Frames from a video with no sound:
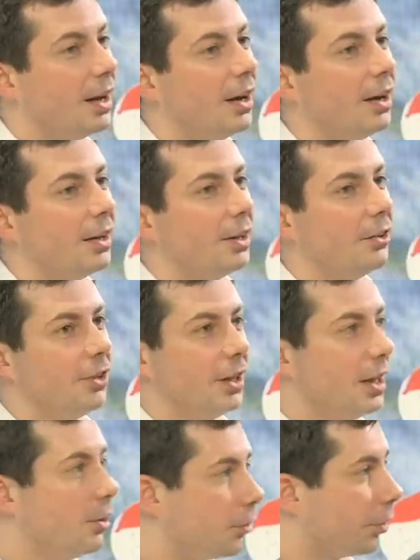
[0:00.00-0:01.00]
uh, is the
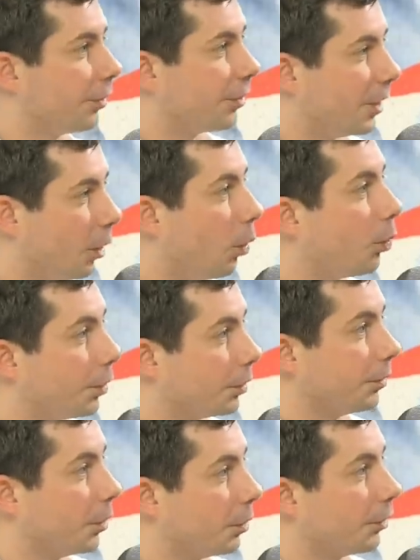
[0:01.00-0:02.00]
interest that
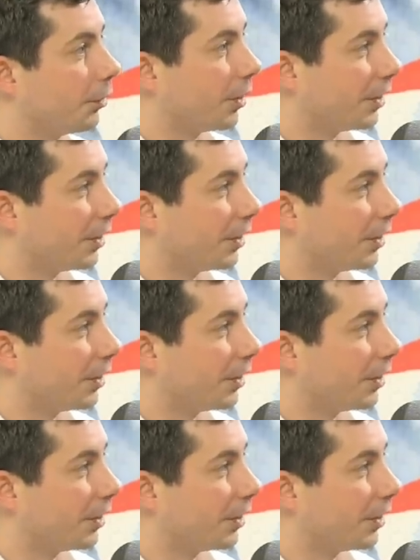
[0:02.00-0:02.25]
older voters